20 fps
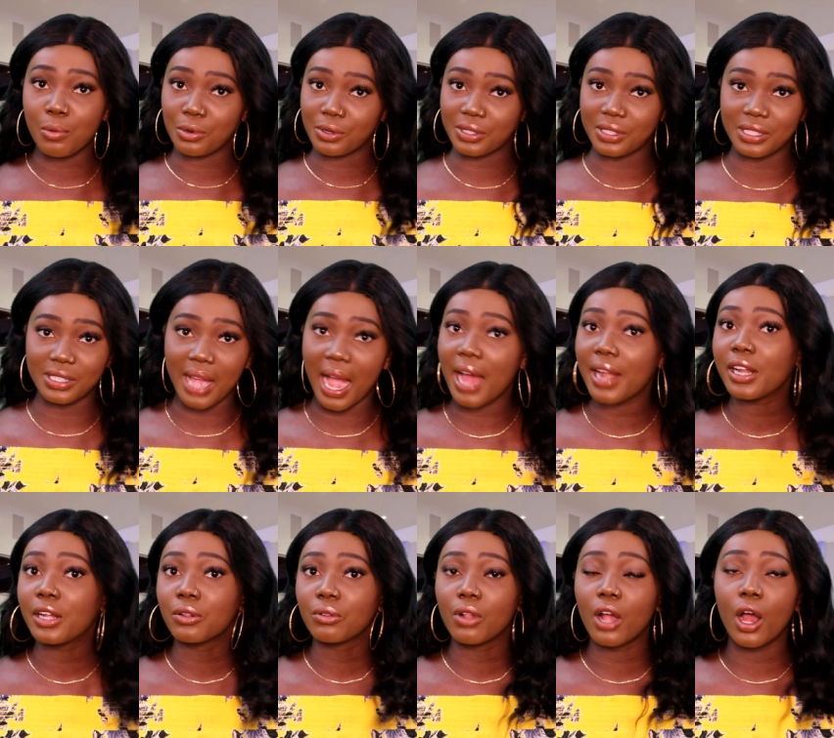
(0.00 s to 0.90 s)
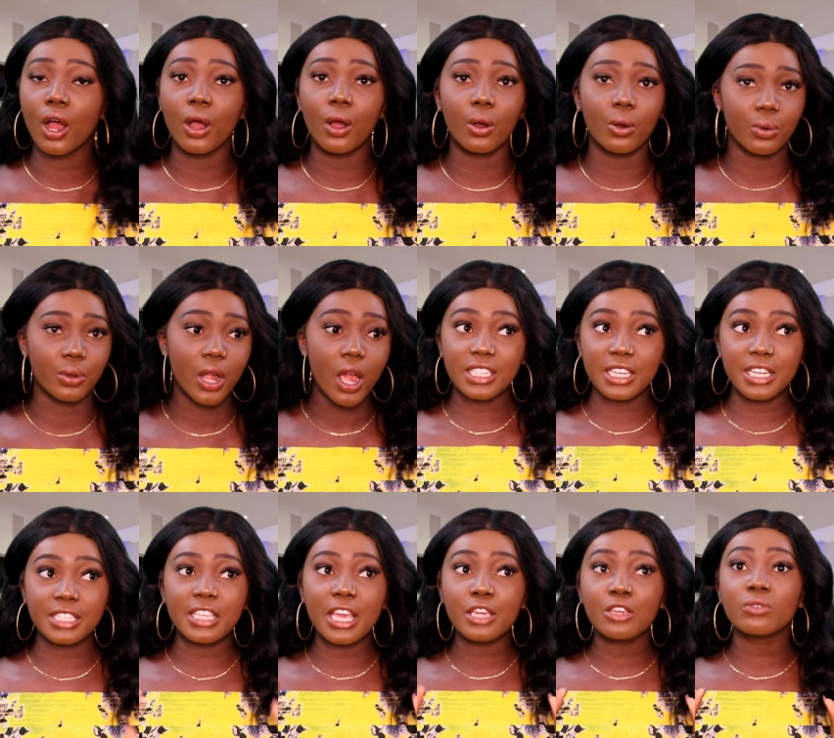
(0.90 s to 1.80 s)
It was not a loan. It's
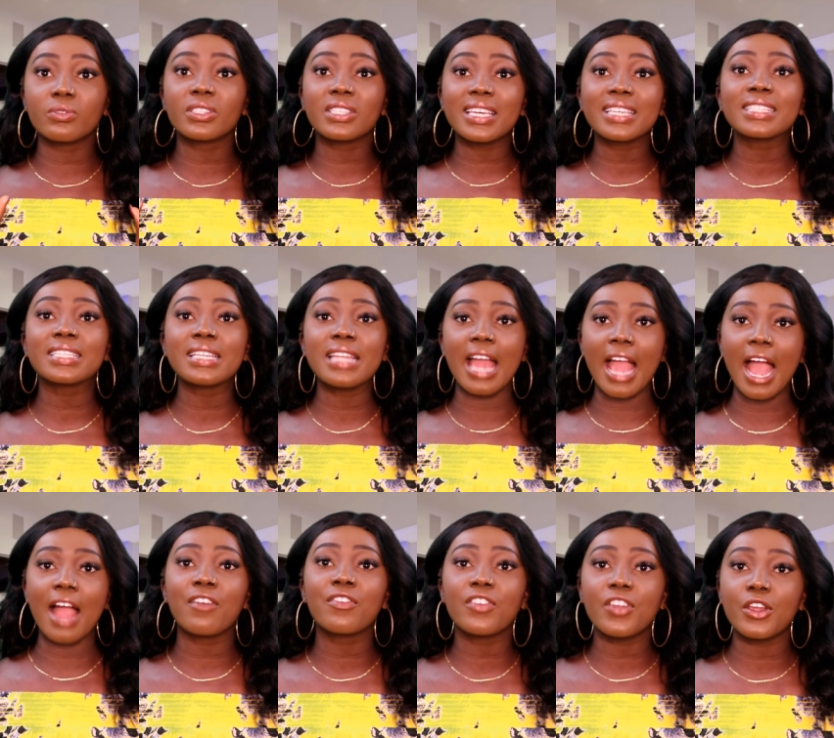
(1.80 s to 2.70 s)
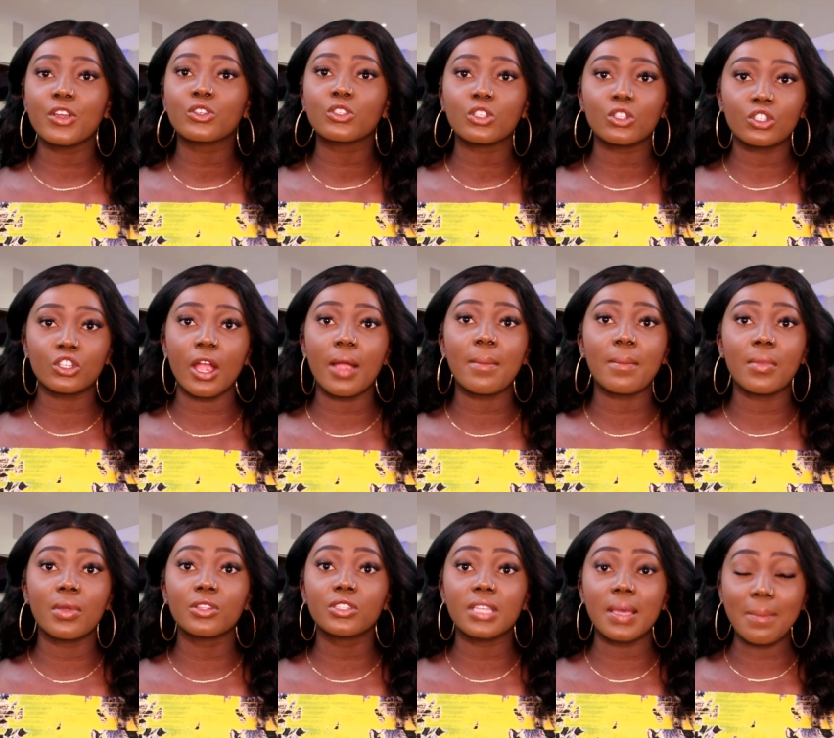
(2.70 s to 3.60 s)
gonna take you six and a half years to
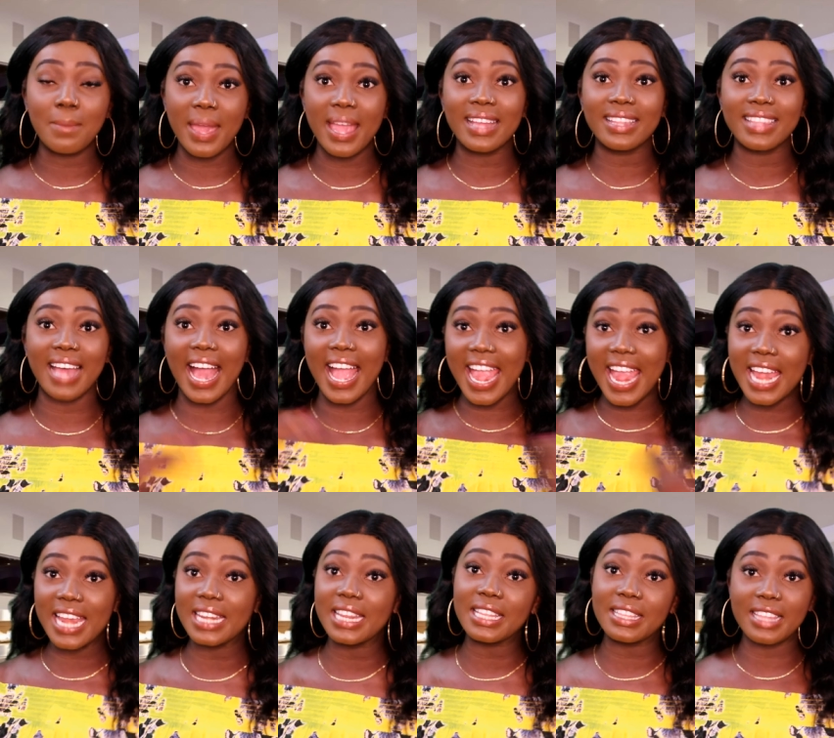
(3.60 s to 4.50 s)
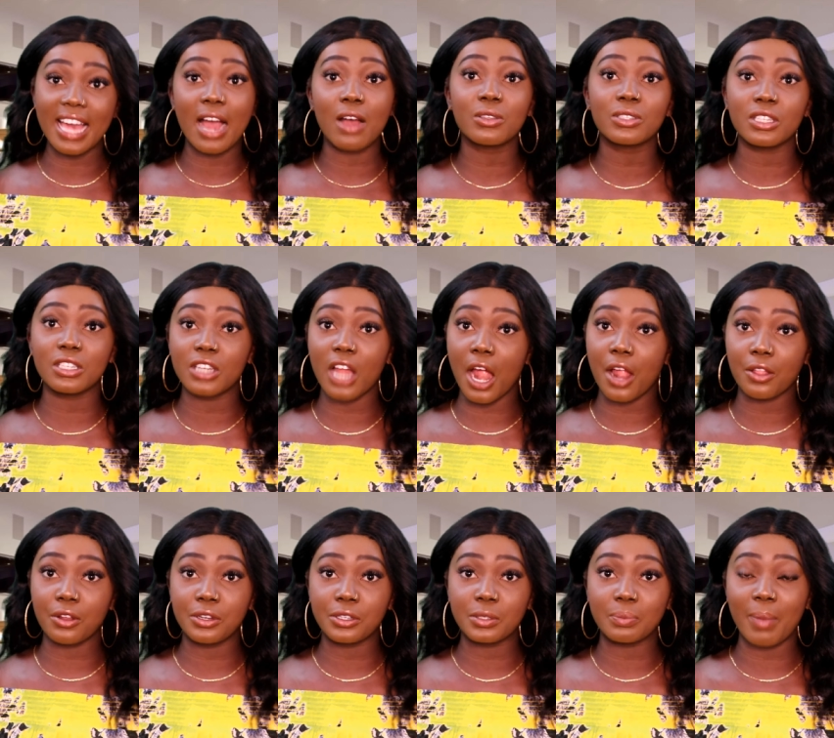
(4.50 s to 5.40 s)
start to make that eighty thousand
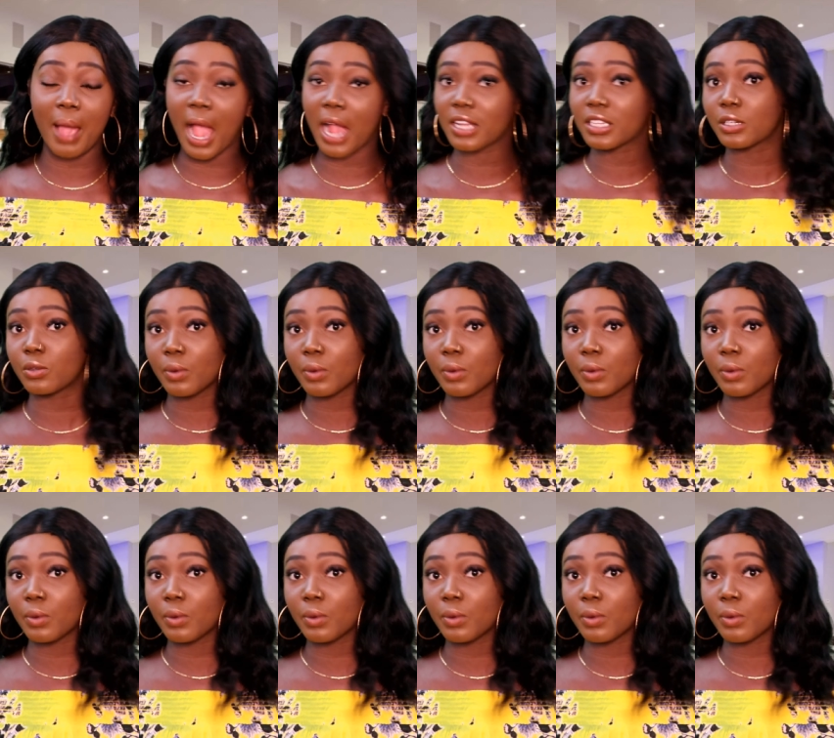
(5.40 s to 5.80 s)
dollars back,